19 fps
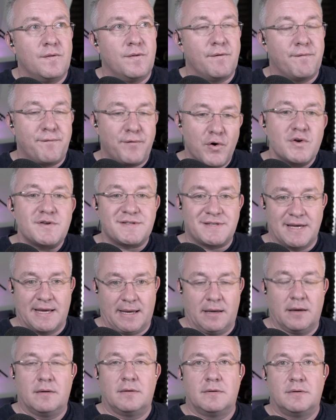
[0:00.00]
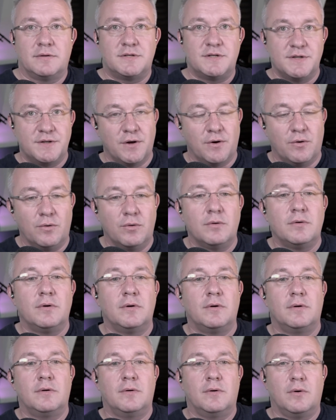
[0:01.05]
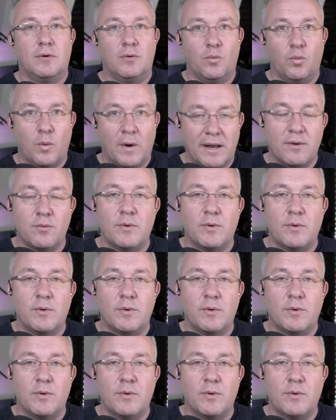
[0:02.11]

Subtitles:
The first thing to do when